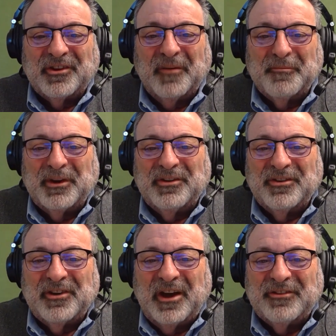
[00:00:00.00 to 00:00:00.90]
The company
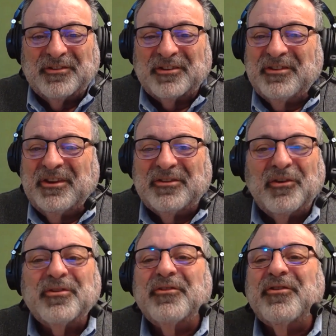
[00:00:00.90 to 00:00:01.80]
does not succeed.
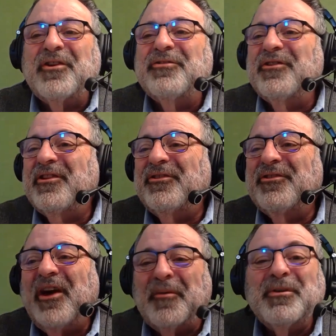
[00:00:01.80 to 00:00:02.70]
No, there's
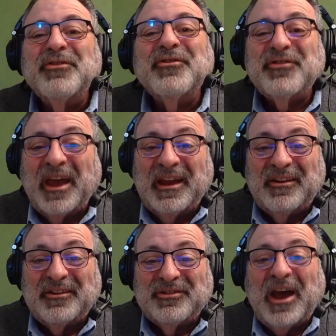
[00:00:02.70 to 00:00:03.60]
not a business
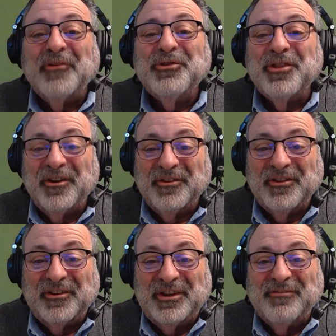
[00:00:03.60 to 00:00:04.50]
analyst out there
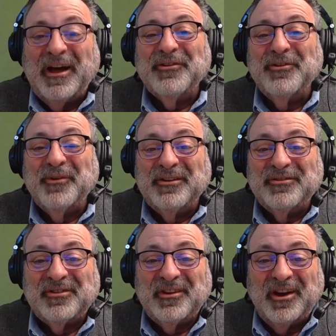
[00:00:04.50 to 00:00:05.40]
that
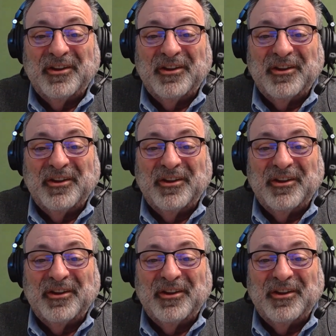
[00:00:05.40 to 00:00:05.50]
evaluates